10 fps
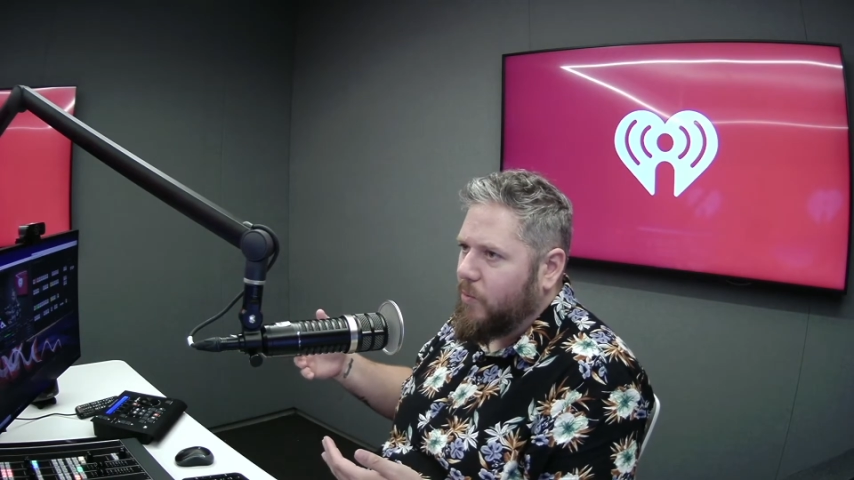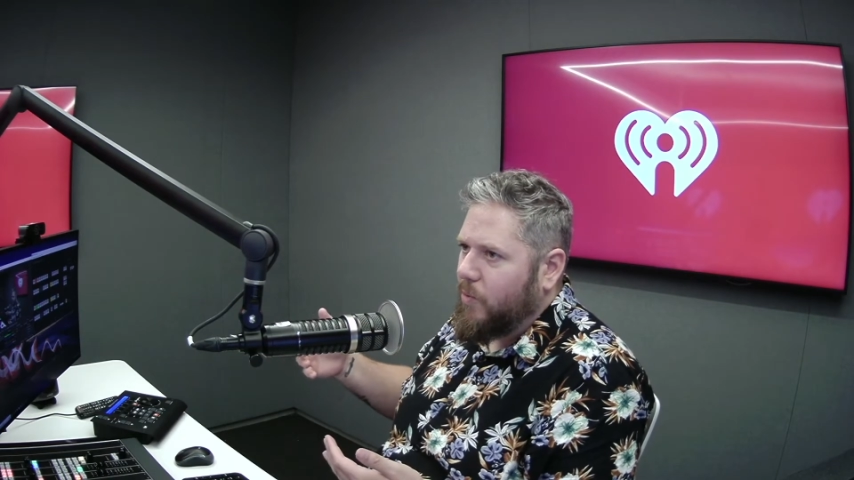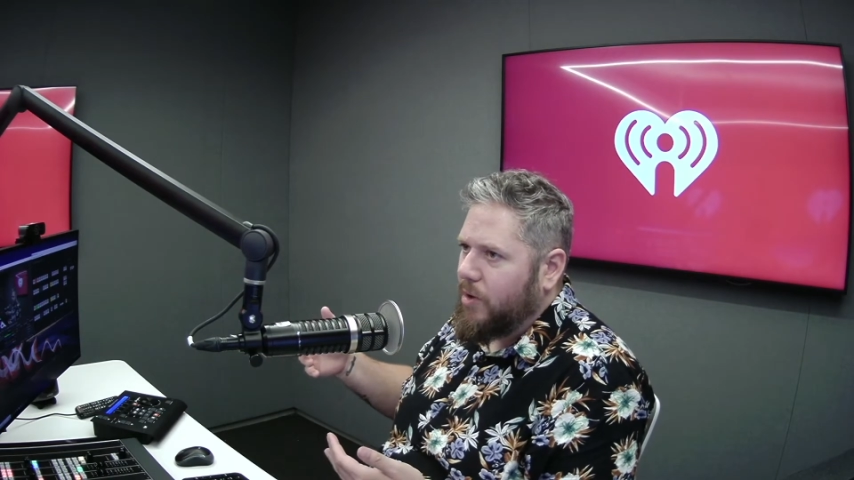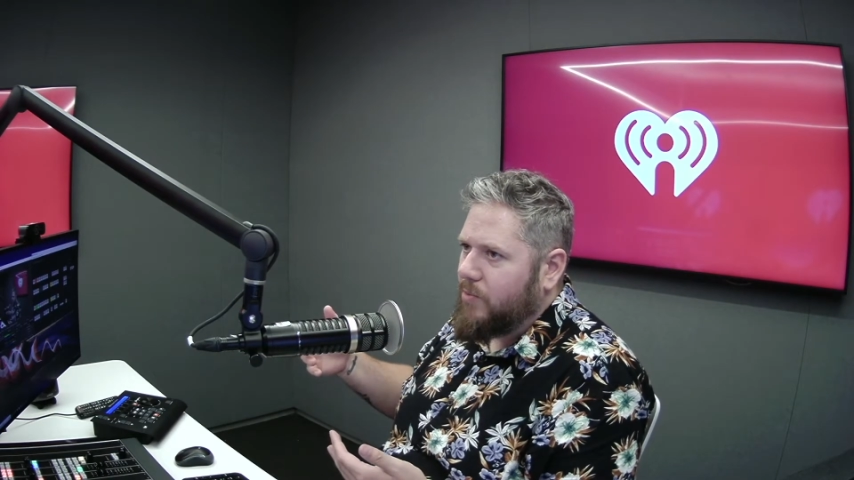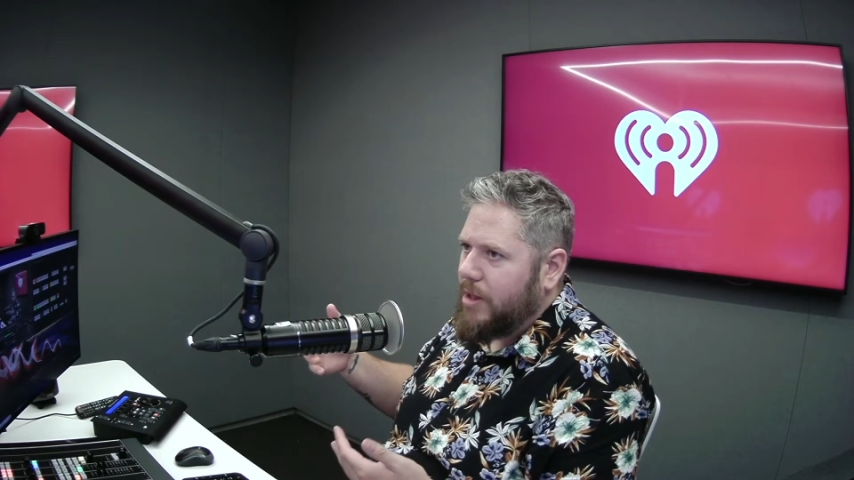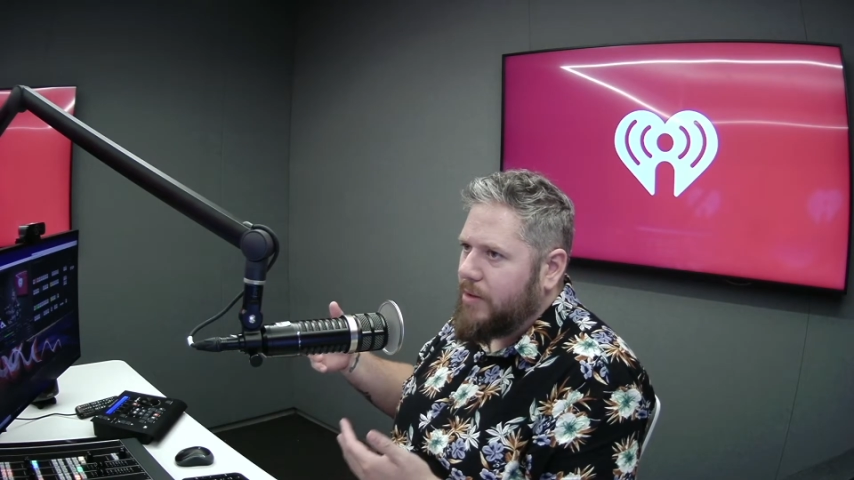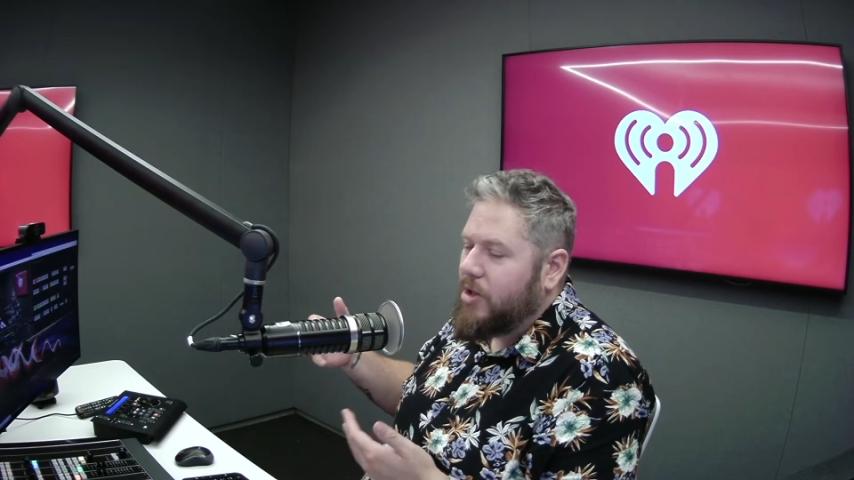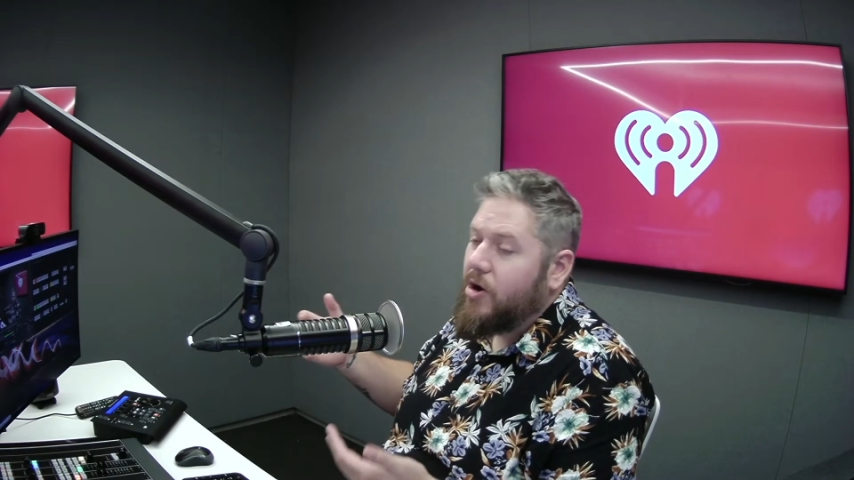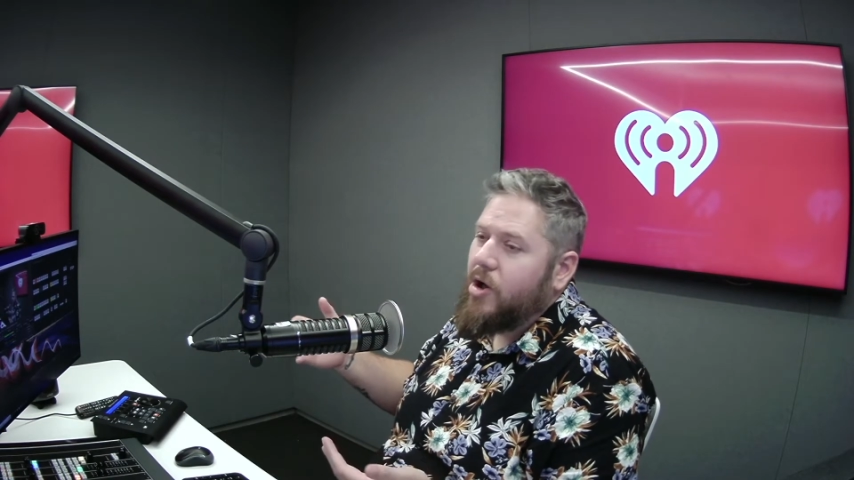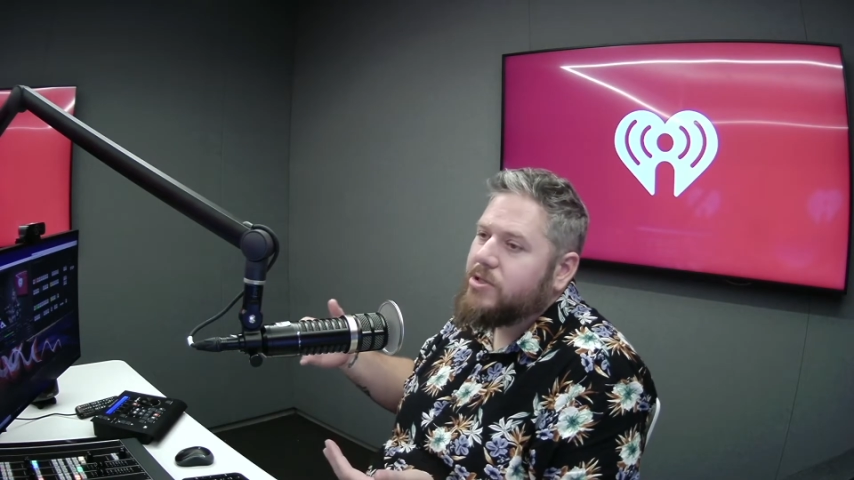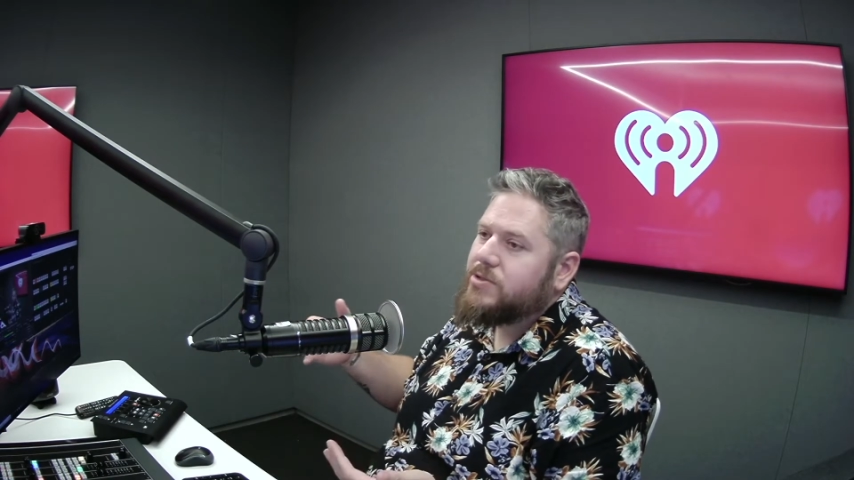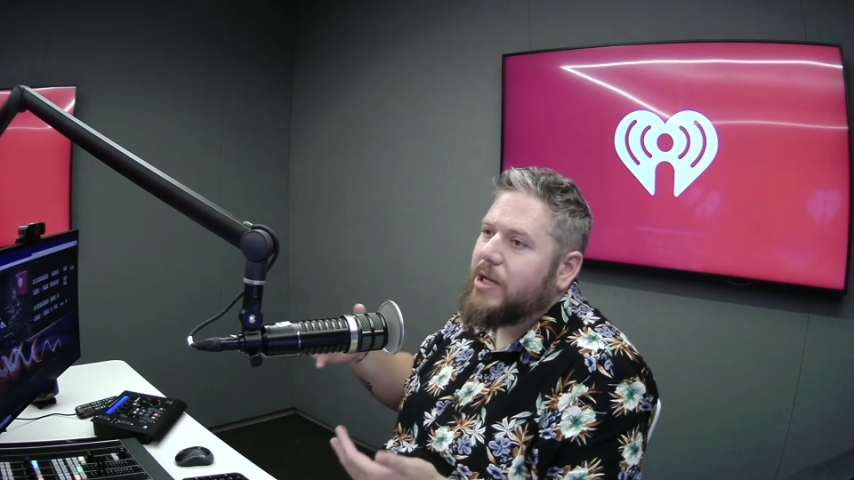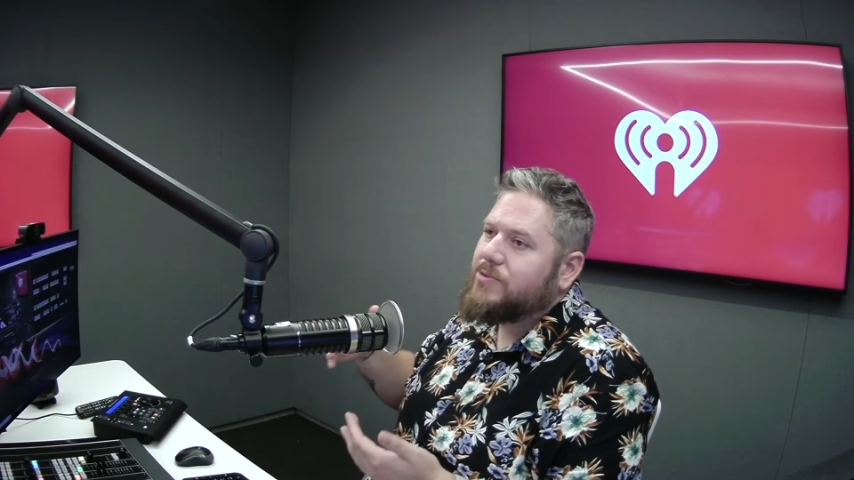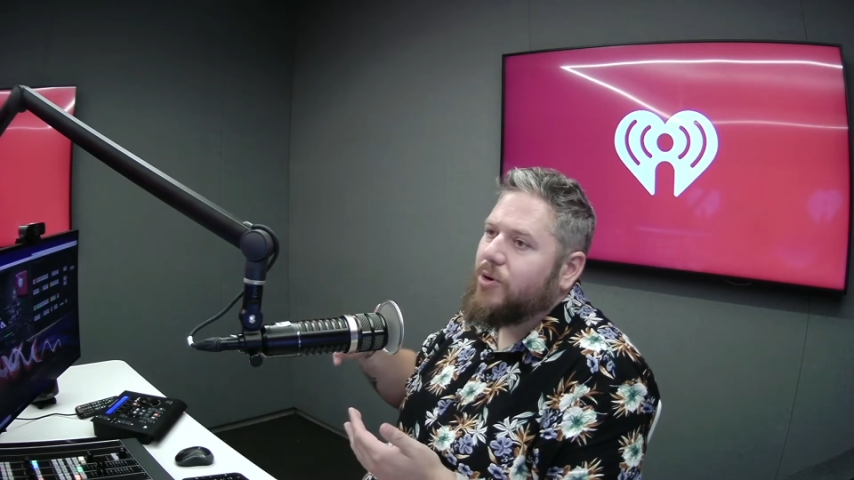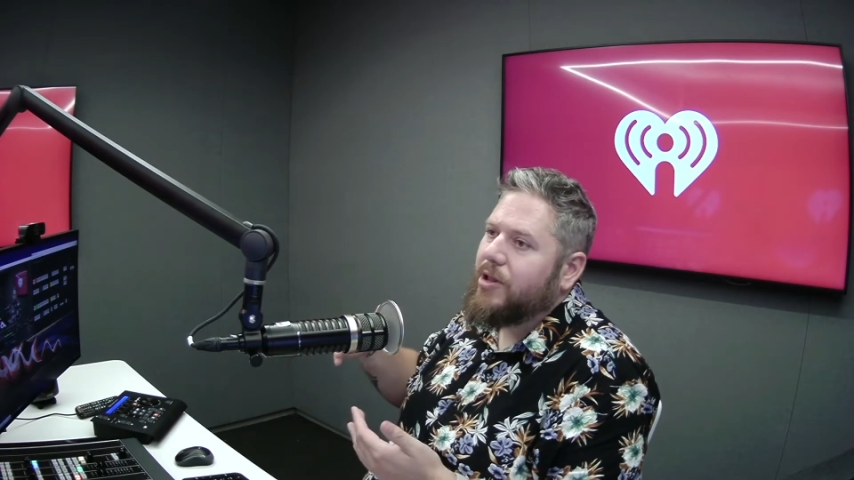No. It's
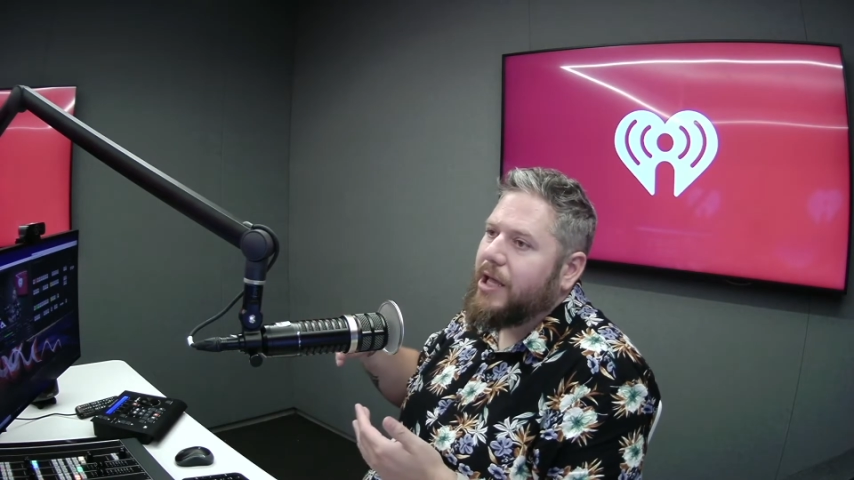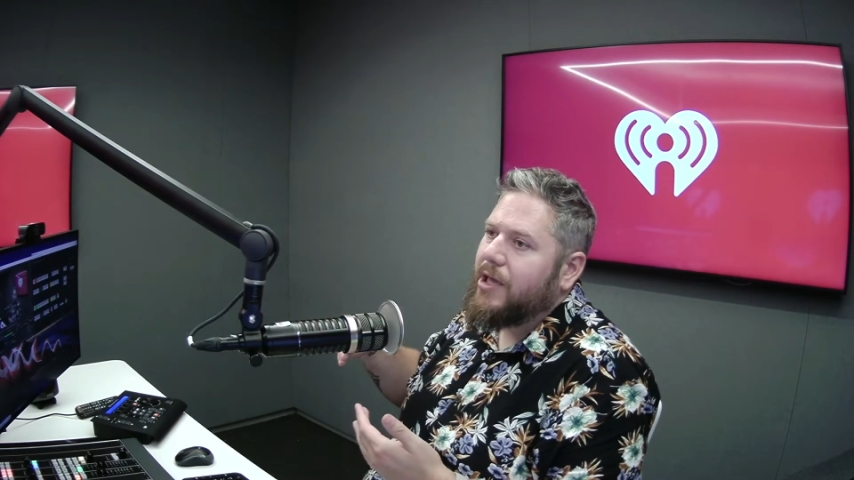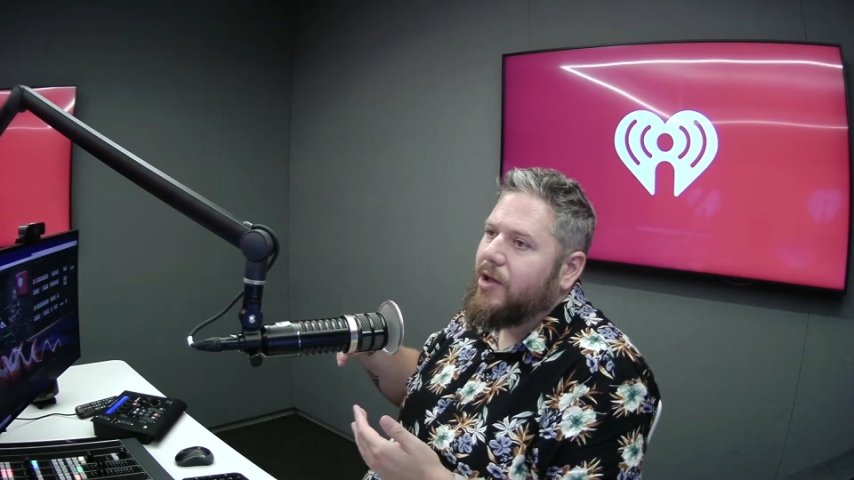more like,